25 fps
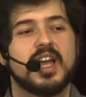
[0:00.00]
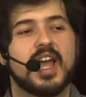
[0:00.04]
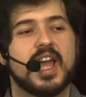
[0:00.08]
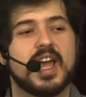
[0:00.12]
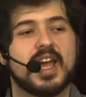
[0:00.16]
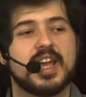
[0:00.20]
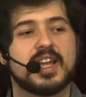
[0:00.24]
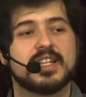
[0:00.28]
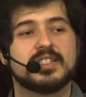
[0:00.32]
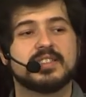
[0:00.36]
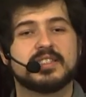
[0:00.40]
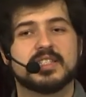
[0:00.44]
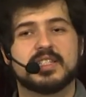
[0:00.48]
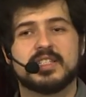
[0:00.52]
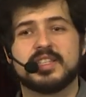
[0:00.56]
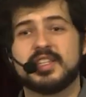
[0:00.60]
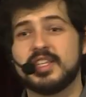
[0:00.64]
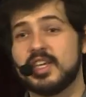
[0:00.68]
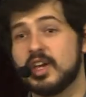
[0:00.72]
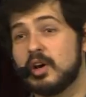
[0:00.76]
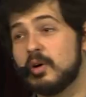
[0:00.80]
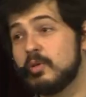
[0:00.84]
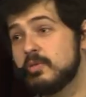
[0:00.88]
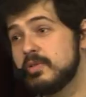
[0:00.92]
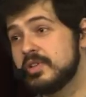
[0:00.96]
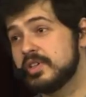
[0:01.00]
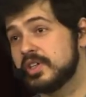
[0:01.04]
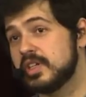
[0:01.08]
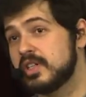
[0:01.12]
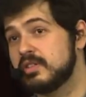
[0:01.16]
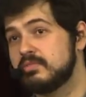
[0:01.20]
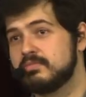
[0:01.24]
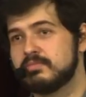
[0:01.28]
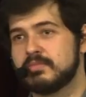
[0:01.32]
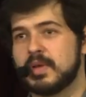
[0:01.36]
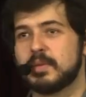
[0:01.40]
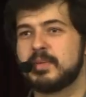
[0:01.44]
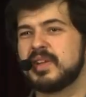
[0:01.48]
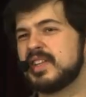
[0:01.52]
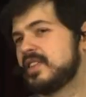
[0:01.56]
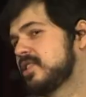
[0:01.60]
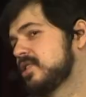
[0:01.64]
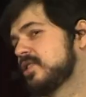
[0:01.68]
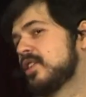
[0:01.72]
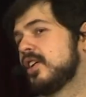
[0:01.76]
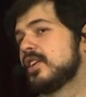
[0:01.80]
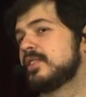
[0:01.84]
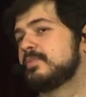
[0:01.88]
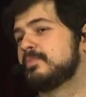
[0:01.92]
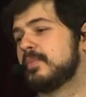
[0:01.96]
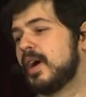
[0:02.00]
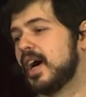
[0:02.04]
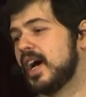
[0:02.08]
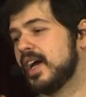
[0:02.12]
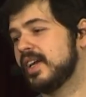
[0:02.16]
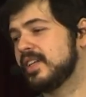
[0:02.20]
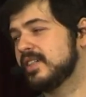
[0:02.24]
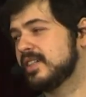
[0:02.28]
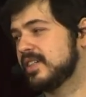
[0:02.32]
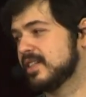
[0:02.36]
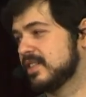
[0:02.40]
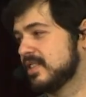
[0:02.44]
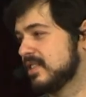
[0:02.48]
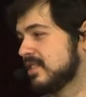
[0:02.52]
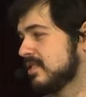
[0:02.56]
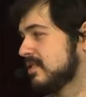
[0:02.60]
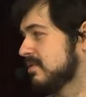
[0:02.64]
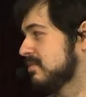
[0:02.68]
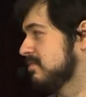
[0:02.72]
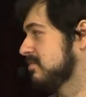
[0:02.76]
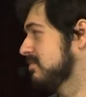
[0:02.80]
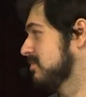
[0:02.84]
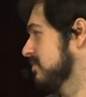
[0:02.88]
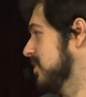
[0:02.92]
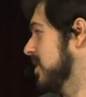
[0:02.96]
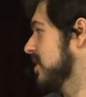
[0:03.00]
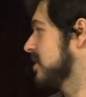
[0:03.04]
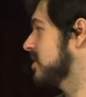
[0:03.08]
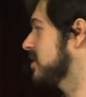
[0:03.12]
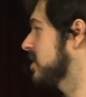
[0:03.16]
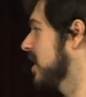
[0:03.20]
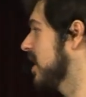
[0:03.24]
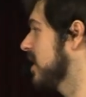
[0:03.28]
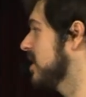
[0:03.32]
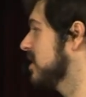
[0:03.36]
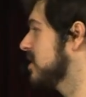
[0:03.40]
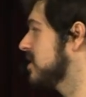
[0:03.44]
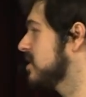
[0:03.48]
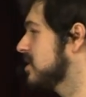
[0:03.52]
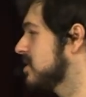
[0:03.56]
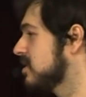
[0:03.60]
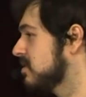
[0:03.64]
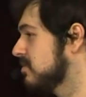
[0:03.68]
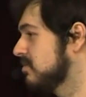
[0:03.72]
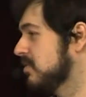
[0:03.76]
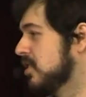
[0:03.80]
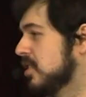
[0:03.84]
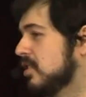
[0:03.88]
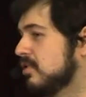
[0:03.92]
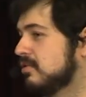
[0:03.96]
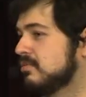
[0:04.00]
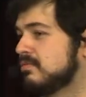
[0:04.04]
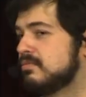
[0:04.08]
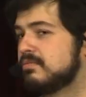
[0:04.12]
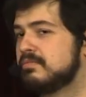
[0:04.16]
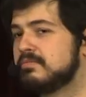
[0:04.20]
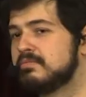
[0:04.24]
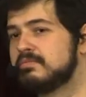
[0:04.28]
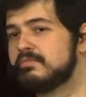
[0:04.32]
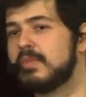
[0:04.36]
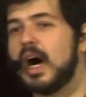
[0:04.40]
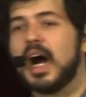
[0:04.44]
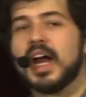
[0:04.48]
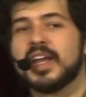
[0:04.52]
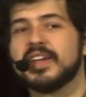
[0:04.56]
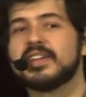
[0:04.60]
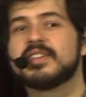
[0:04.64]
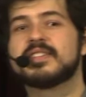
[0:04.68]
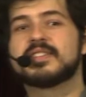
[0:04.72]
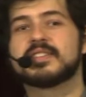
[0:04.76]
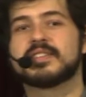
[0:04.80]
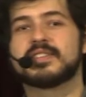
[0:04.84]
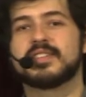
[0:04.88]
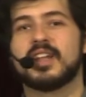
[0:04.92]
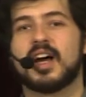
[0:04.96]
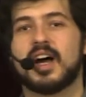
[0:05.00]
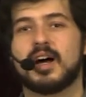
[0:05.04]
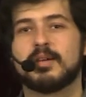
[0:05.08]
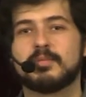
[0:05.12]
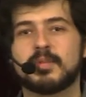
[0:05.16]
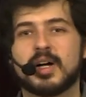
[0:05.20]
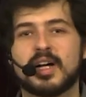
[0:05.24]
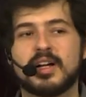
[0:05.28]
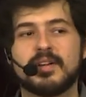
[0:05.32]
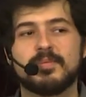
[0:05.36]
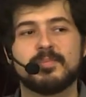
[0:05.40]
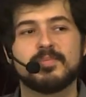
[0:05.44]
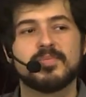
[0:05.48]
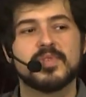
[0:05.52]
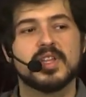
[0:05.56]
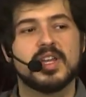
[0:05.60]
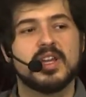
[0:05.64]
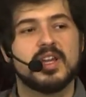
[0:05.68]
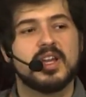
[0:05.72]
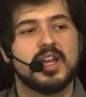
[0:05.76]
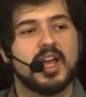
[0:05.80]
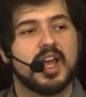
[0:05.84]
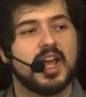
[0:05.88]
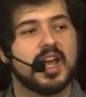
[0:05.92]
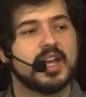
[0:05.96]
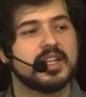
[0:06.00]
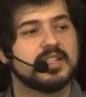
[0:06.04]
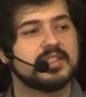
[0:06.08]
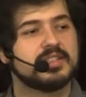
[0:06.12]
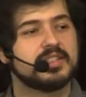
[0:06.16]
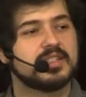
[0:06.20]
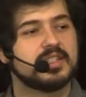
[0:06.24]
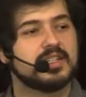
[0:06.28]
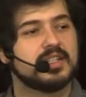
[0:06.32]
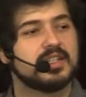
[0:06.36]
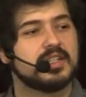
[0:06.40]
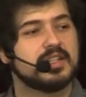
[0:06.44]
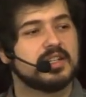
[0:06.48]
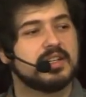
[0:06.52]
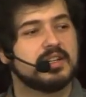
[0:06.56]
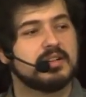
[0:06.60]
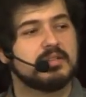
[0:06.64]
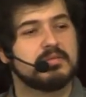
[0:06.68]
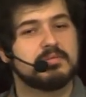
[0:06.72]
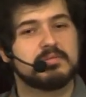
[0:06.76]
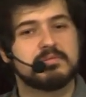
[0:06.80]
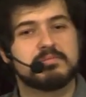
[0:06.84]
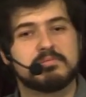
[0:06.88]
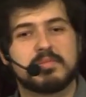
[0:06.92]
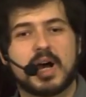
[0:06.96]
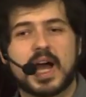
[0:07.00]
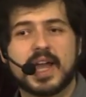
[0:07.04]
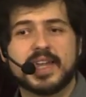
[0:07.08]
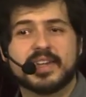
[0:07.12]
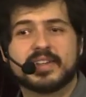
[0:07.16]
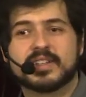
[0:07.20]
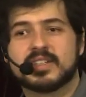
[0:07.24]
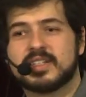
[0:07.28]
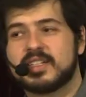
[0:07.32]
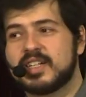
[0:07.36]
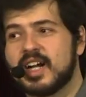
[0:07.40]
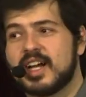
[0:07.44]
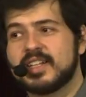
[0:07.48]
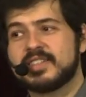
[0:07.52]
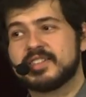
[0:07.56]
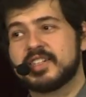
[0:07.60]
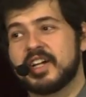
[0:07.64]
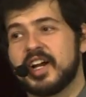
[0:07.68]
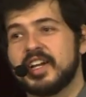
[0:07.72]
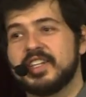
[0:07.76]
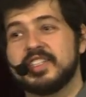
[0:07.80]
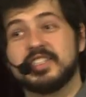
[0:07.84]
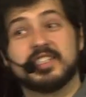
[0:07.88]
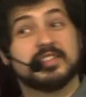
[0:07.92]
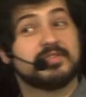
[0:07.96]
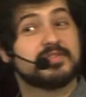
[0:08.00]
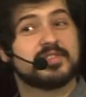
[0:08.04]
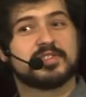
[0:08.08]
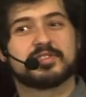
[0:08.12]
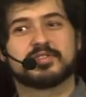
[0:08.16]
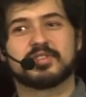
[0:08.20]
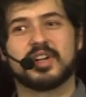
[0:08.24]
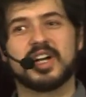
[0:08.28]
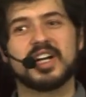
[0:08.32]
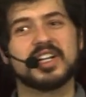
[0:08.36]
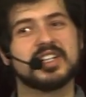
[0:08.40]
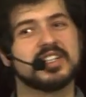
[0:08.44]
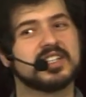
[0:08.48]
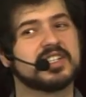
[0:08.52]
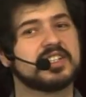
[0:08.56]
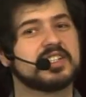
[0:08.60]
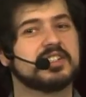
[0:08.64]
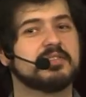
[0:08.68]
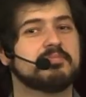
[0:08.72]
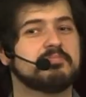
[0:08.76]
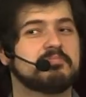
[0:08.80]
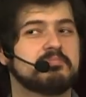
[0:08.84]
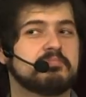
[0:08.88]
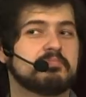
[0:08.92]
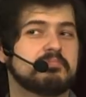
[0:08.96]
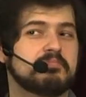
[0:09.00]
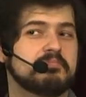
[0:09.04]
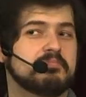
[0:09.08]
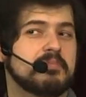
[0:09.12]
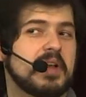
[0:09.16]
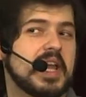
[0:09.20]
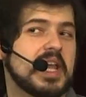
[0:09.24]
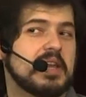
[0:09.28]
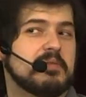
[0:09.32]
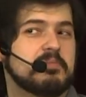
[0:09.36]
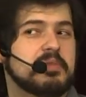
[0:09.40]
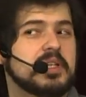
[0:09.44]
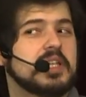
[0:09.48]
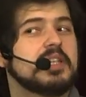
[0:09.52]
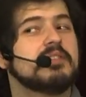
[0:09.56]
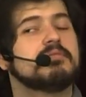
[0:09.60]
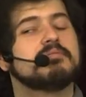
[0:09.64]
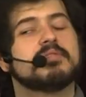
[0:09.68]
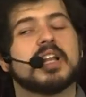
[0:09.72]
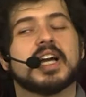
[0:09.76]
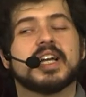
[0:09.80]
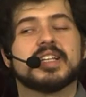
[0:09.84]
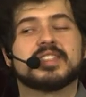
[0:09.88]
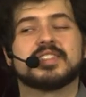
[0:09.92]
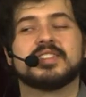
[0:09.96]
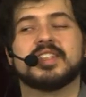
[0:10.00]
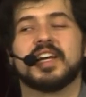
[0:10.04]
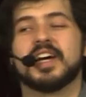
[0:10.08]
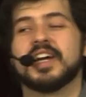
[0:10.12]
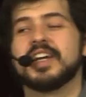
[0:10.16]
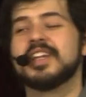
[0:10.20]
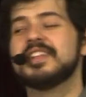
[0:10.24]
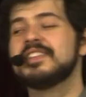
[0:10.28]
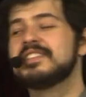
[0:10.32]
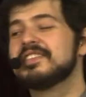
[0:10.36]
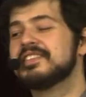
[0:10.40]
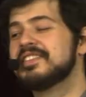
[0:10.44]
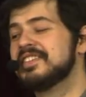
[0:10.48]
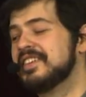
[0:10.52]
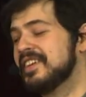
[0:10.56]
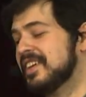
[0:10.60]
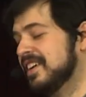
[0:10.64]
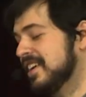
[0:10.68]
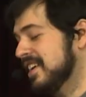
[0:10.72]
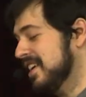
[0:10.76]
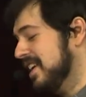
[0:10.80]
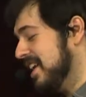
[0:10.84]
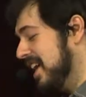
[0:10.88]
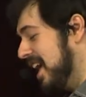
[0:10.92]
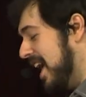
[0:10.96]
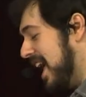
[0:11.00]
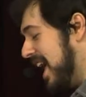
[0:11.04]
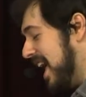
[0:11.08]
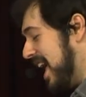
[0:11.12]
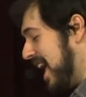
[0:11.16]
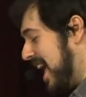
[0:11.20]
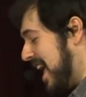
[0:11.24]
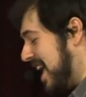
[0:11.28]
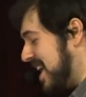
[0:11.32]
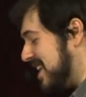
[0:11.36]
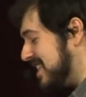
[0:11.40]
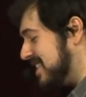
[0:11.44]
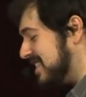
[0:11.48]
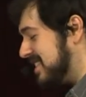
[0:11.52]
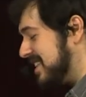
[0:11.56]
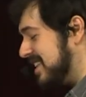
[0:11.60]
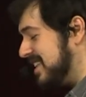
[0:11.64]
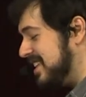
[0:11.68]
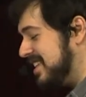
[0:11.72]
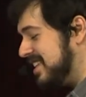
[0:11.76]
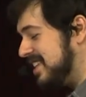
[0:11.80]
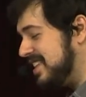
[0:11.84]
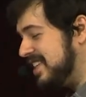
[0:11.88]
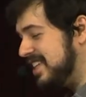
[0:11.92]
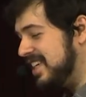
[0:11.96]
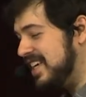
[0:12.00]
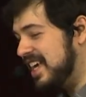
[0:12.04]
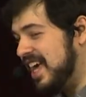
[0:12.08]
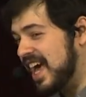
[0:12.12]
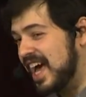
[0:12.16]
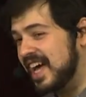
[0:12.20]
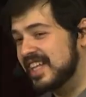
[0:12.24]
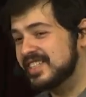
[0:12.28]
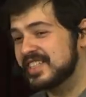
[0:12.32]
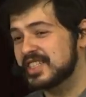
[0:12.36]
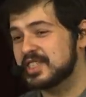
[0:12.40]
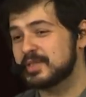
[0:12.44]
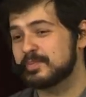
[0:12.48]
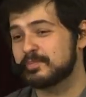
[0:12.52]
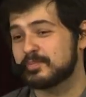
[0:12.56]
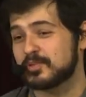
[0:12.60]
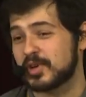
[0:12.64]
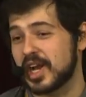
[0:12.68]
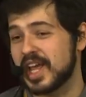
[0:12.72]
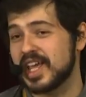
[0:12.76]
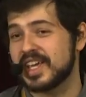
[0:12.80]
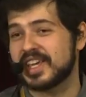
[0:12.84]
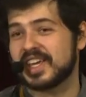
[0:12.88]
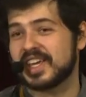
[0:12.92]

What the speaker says: and the owner, maybe it's not mine, because let's say it's Mike's llama, and Mike got kind of drunk, maybe, last night, and he had a spray